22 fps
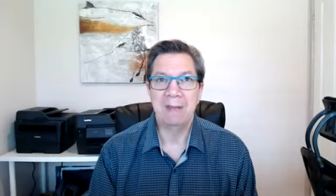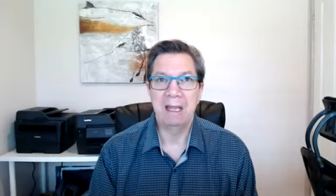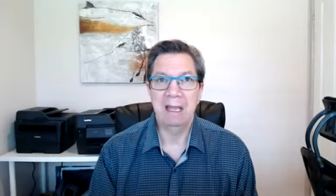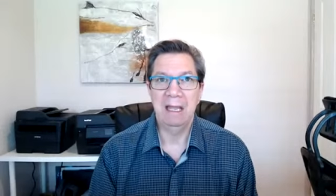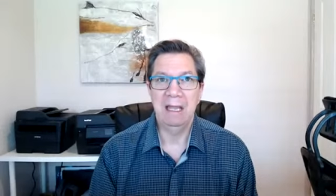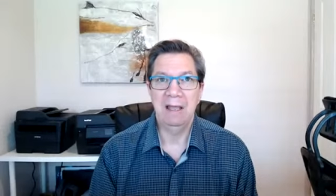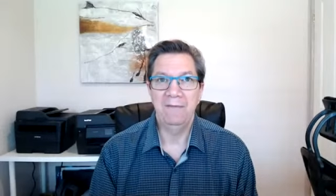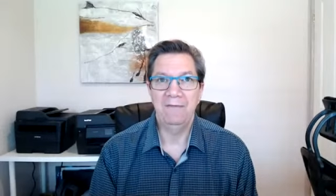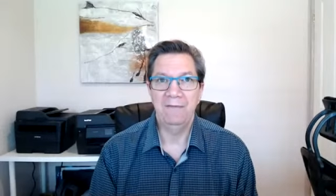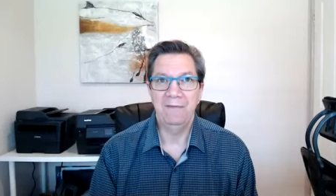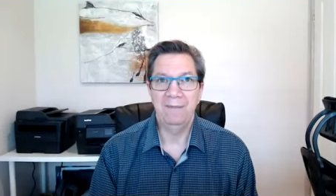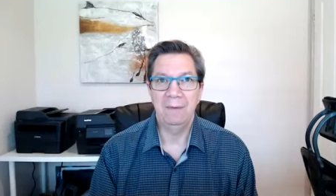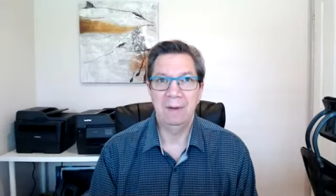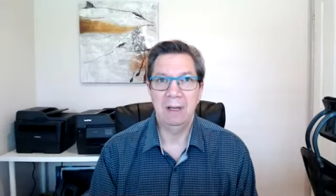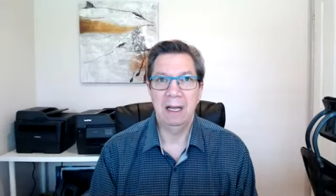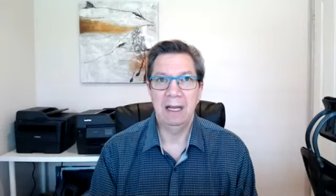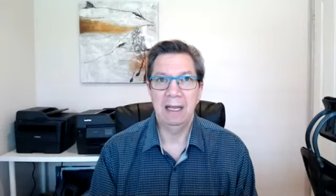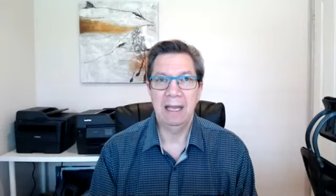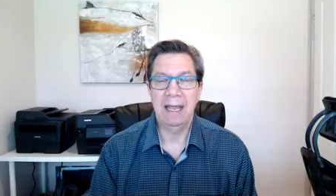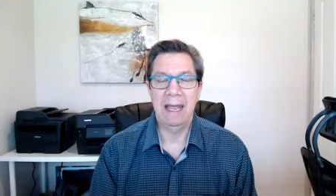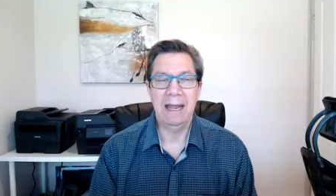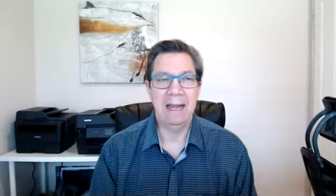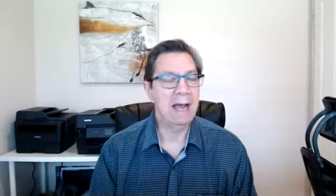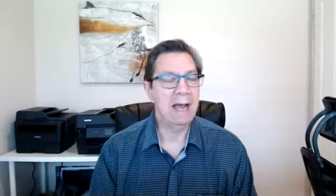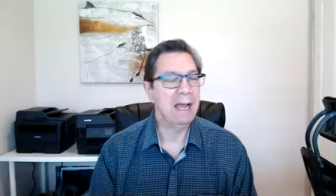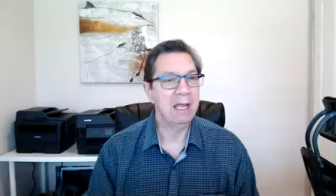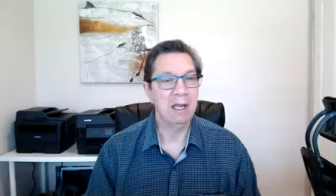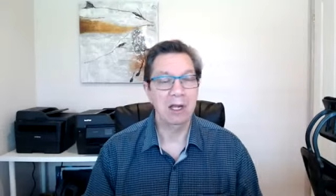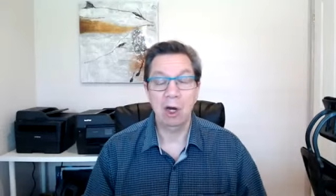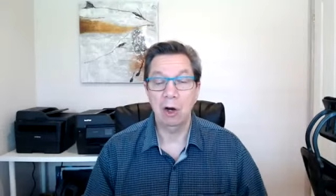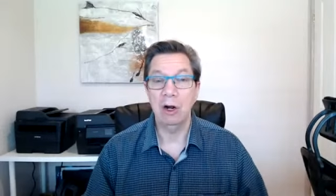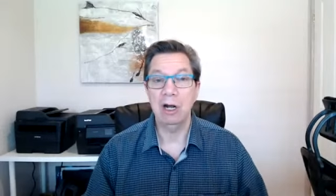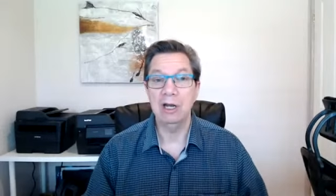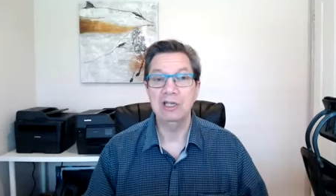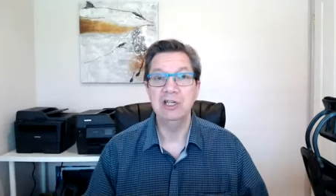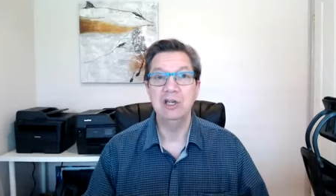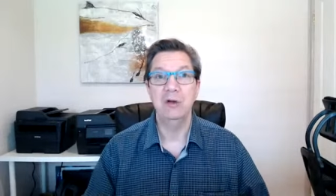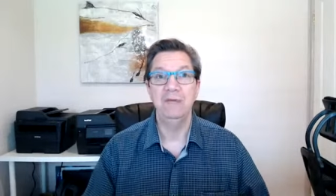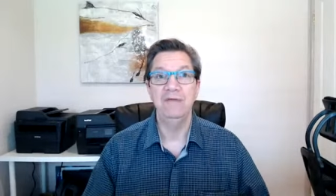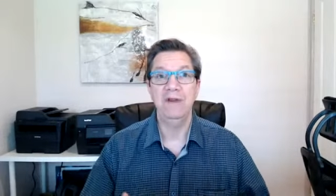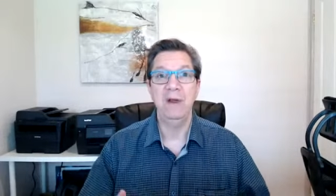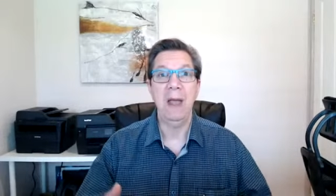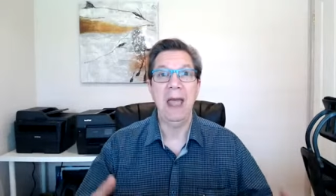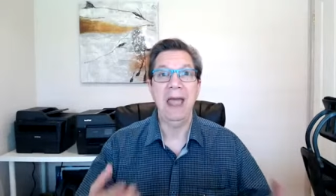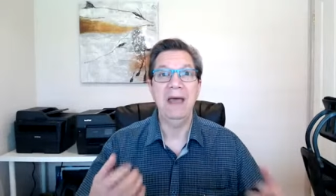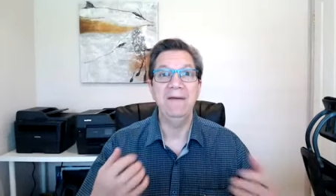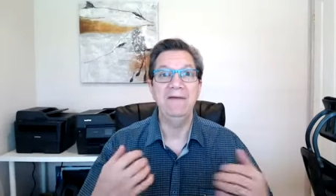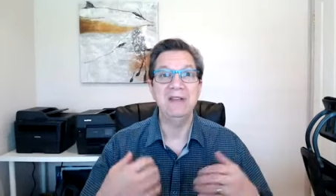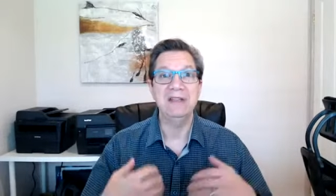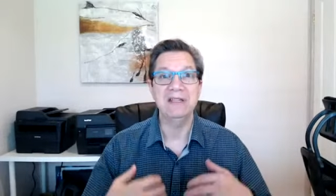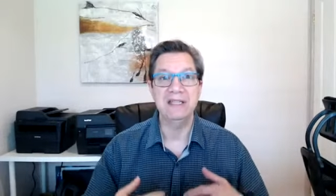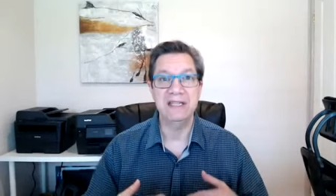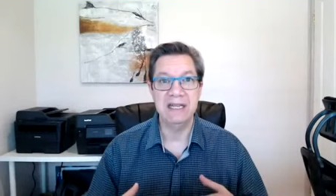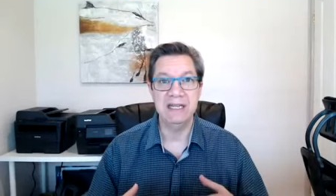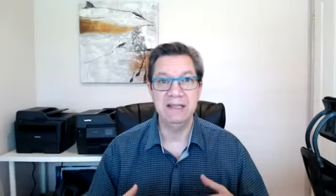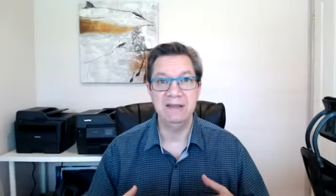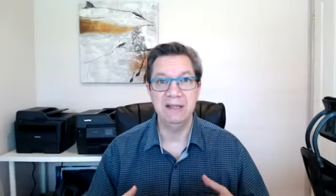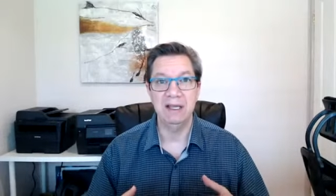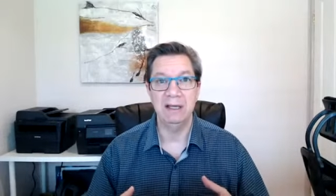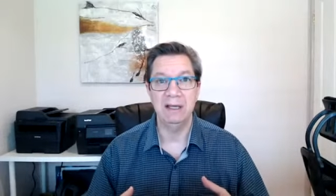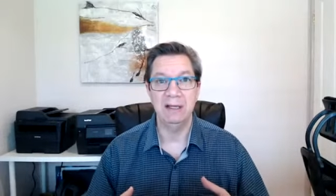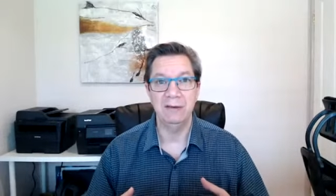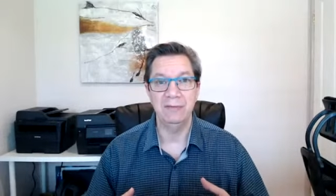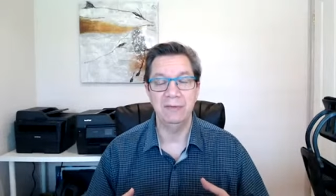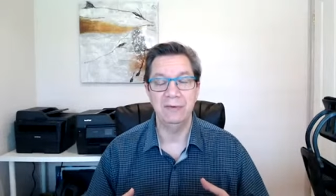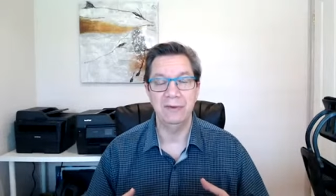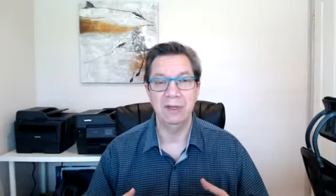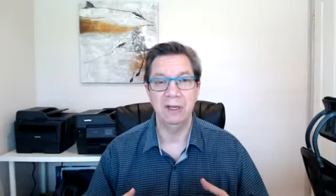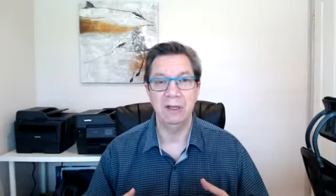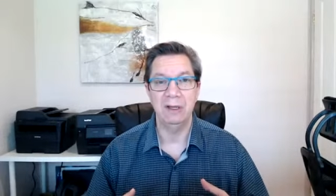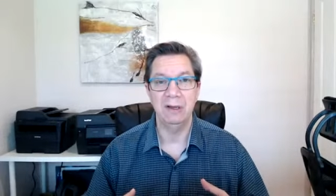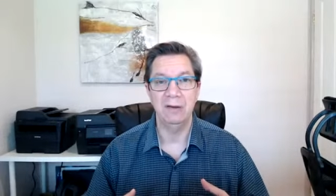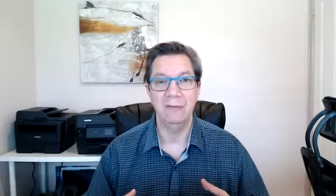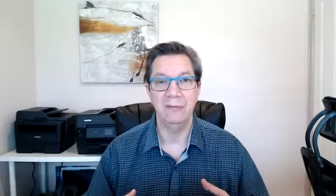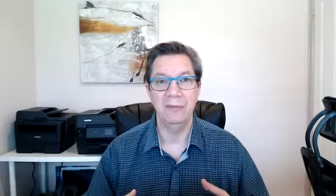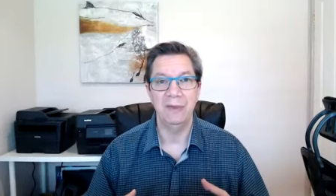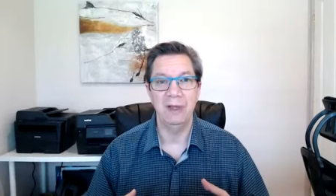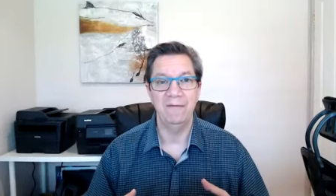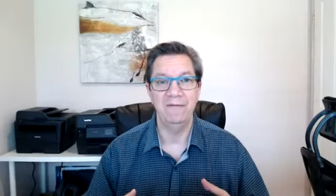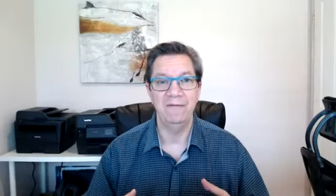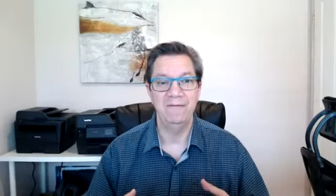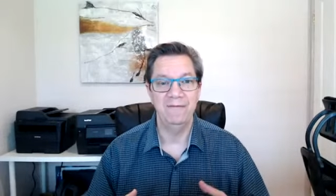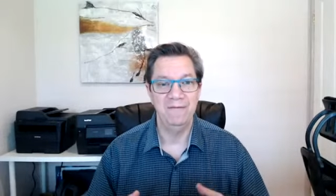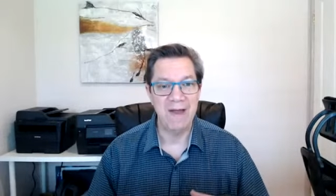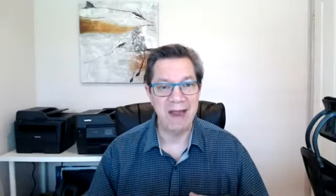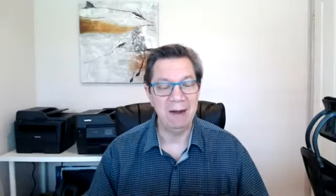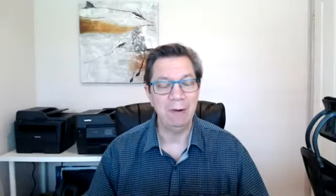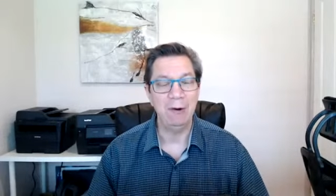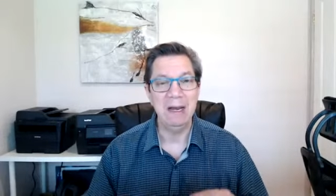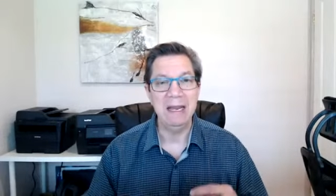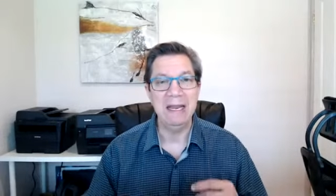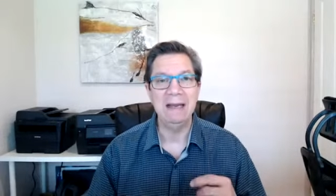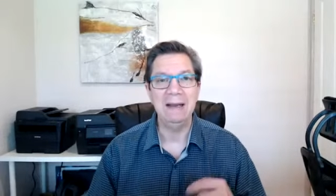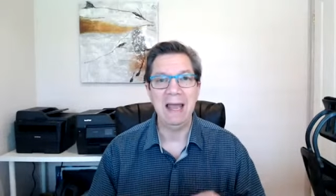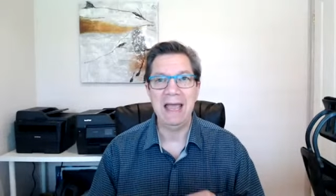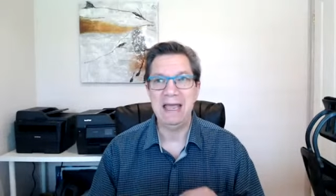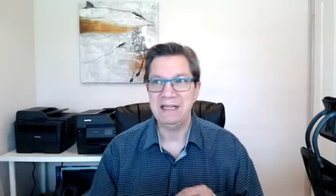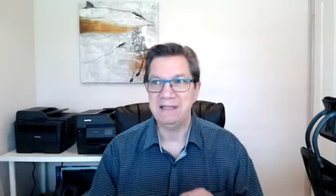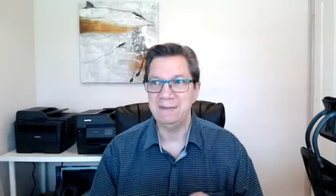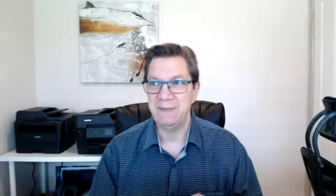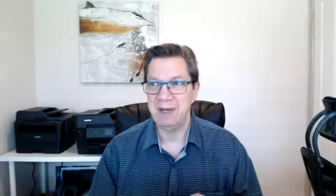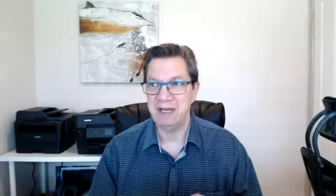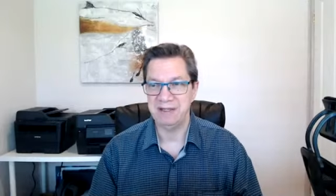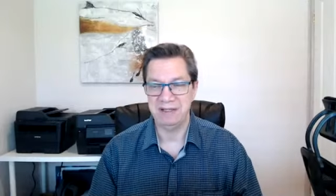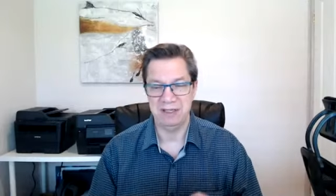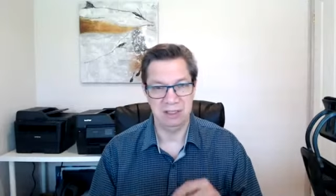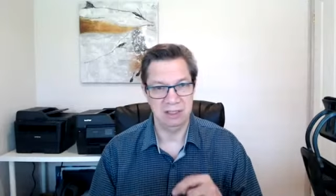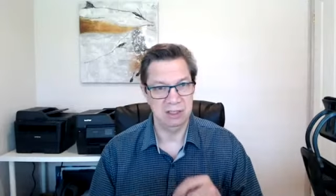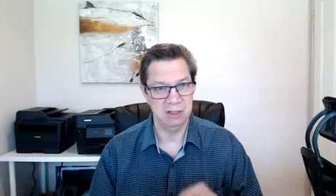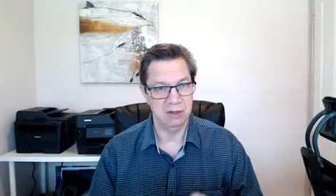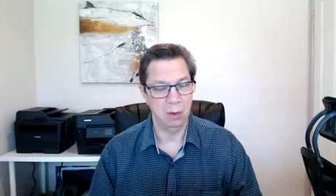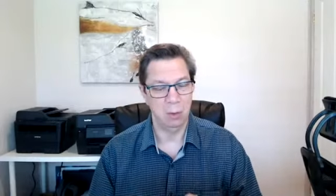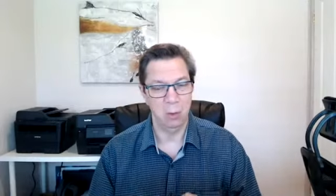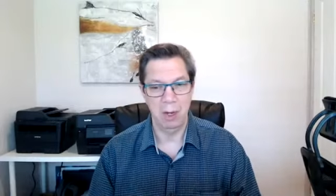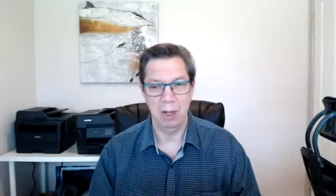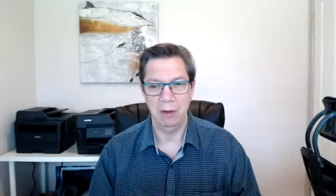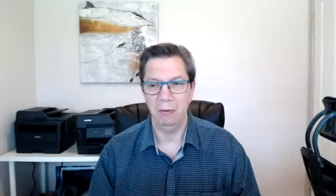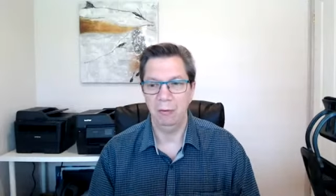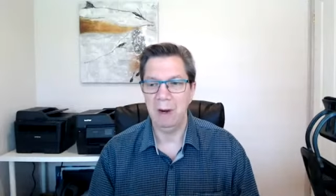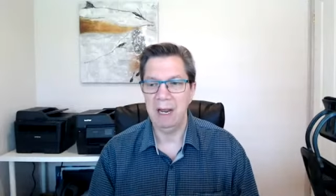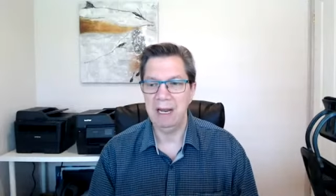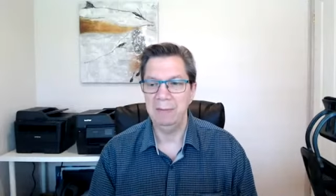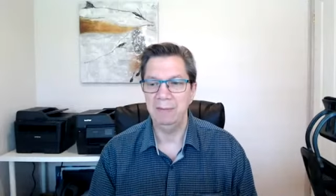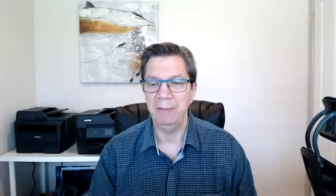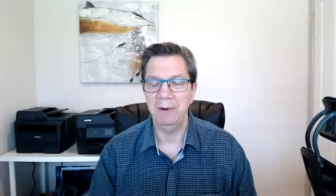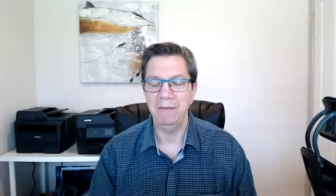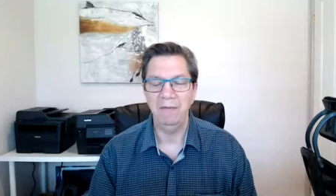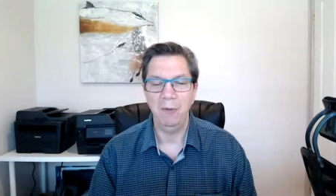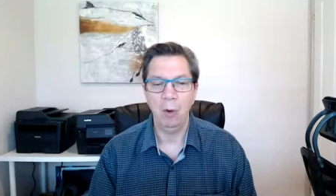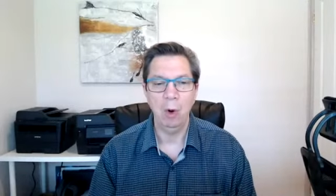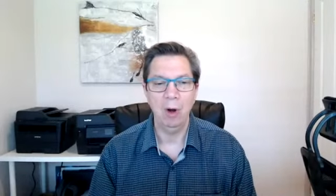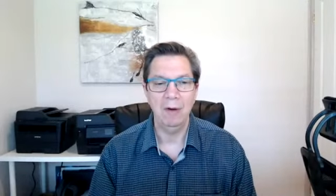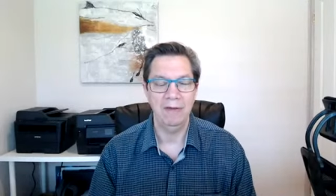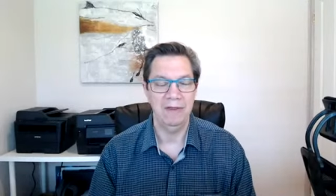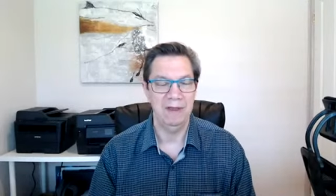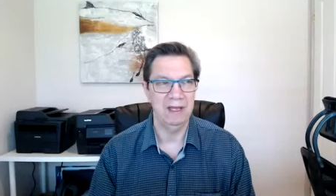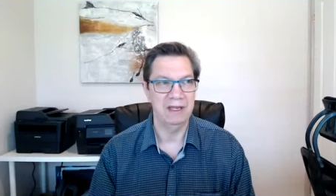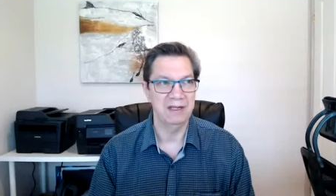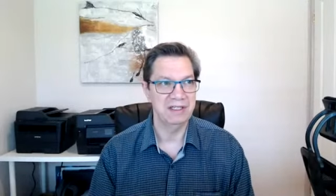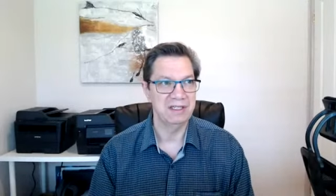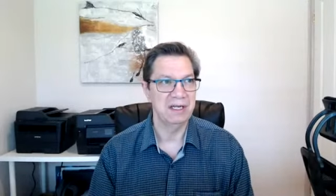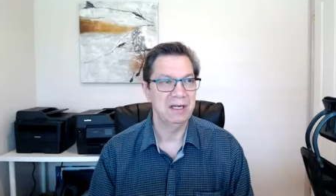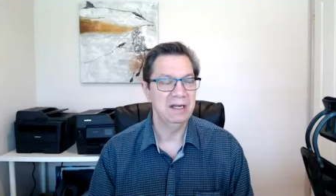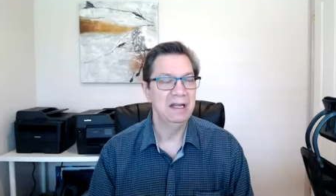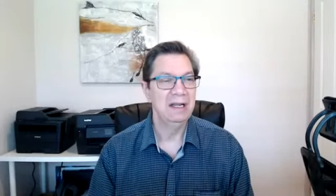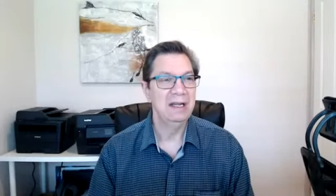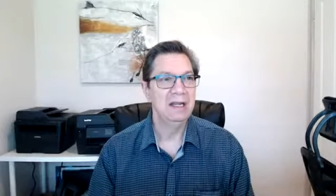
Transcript: if uh, and I encourage you, if you haven't seen the the the very last message, the one right before this,